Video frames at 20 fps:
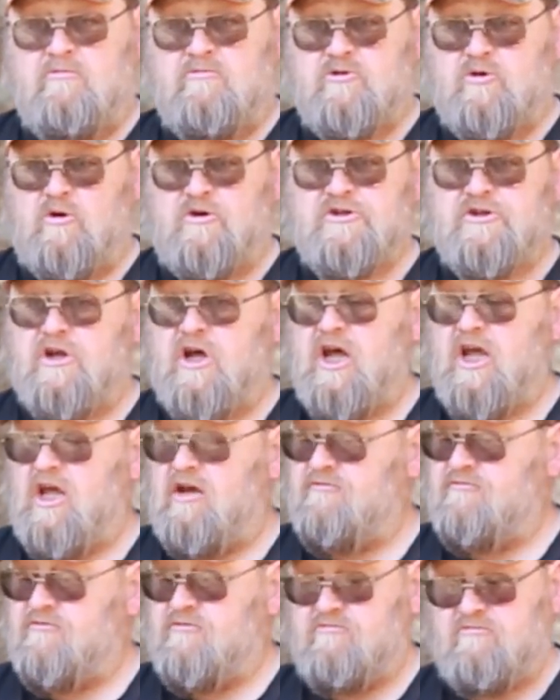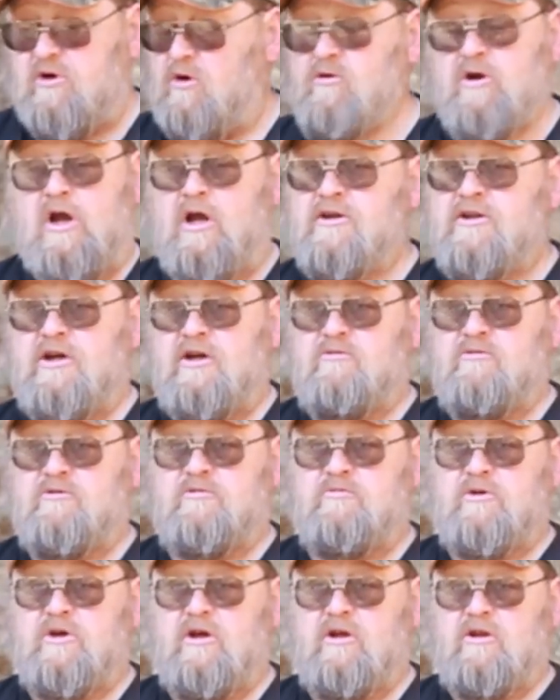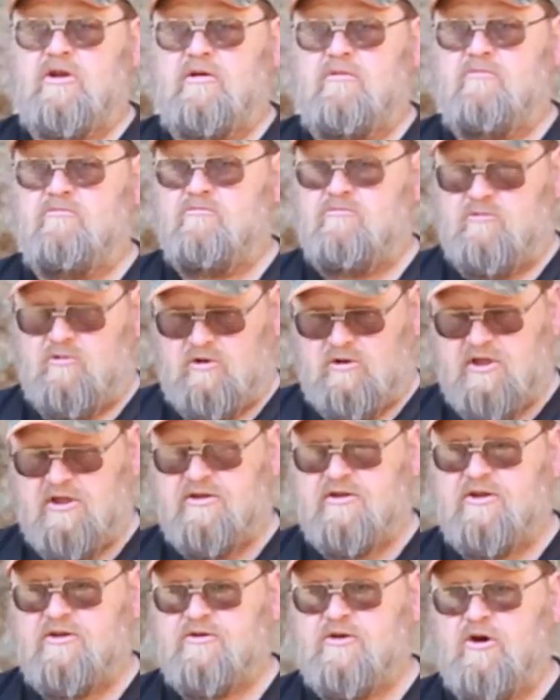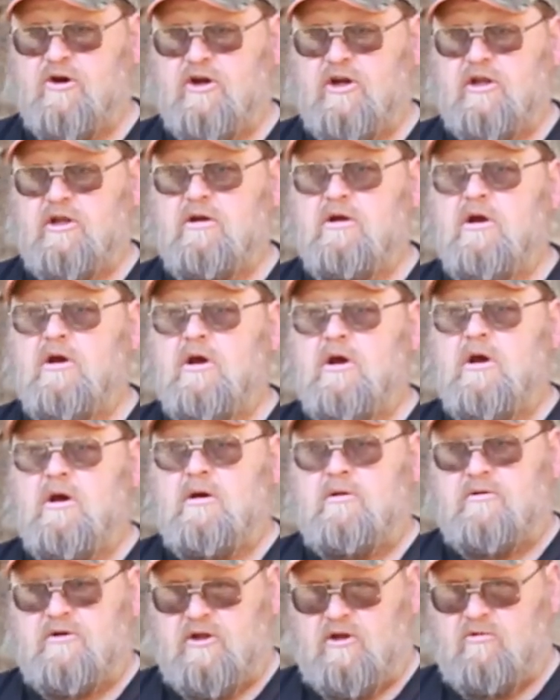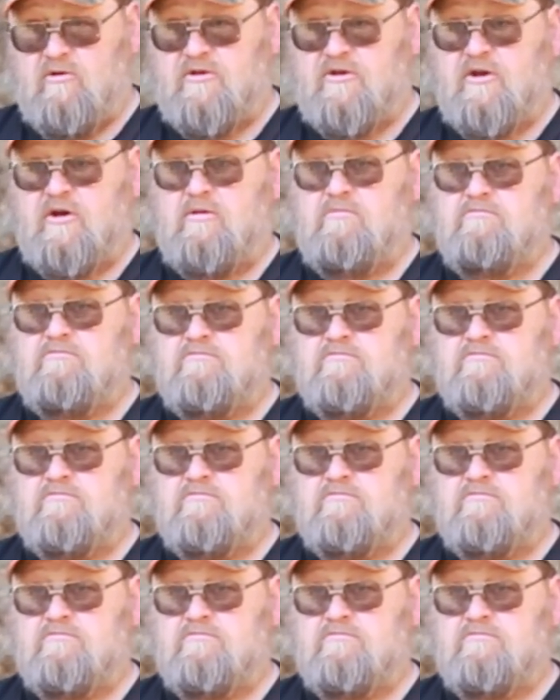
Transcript: George and I have no contact with the BLM. We'll let the attorney deal with them.